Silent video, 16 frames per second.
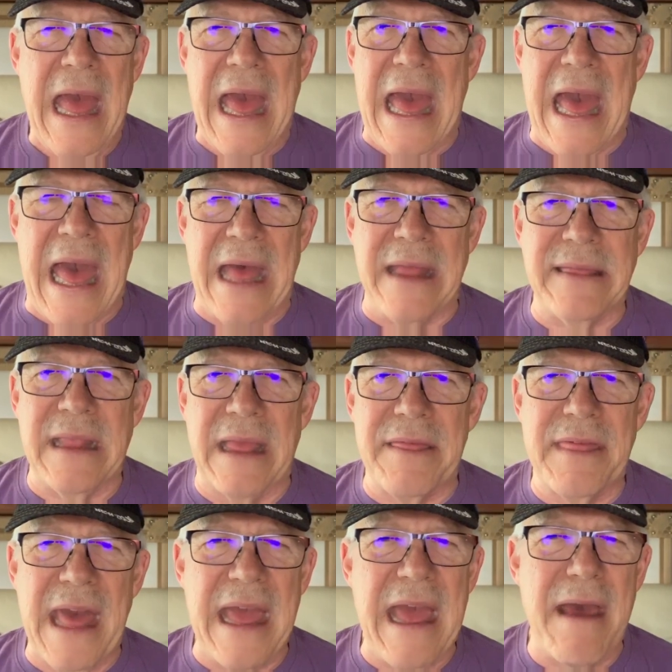and
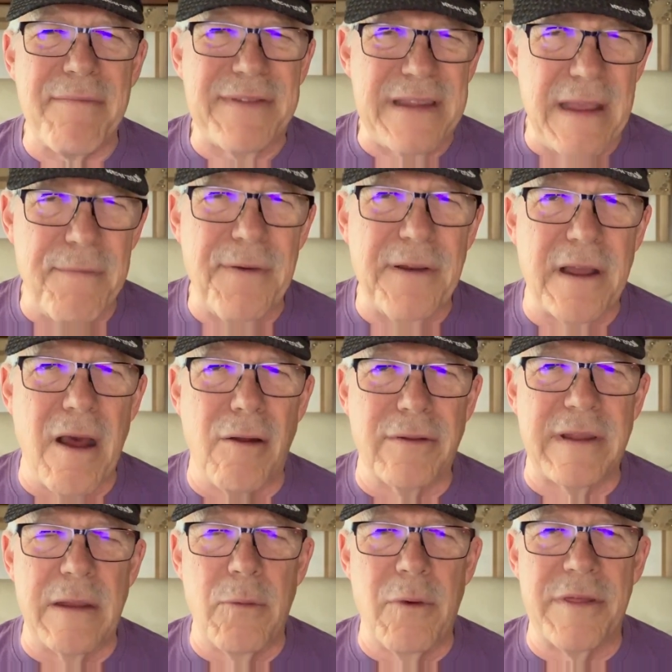they have
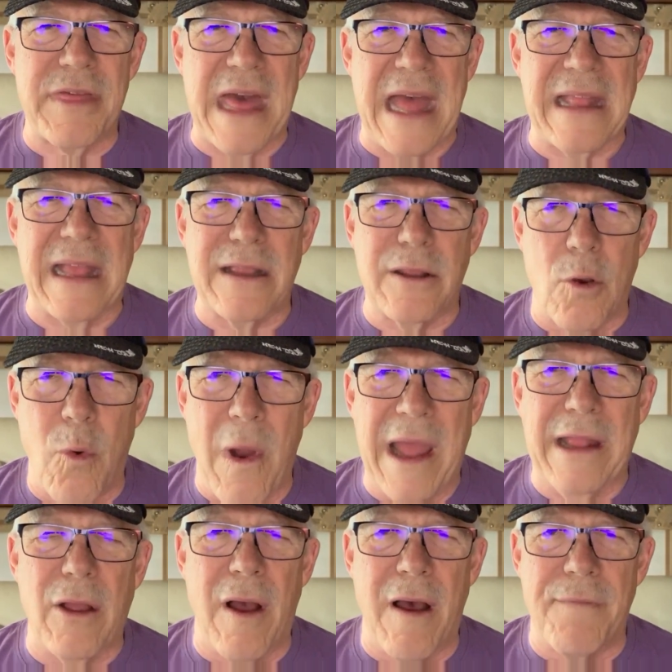difficulty with that, and
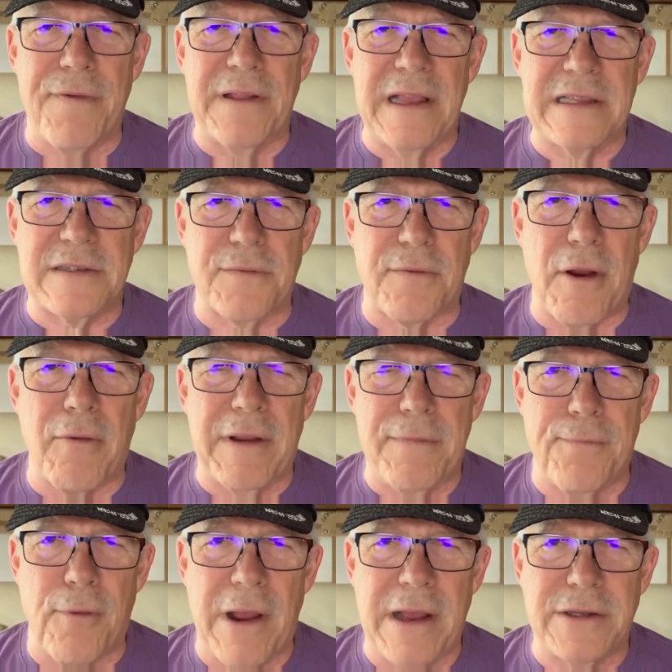quite often it's very
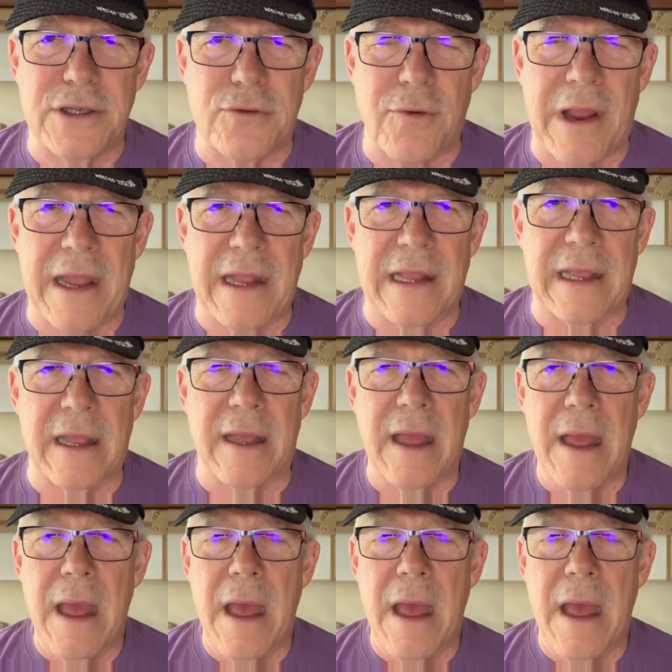frustrating.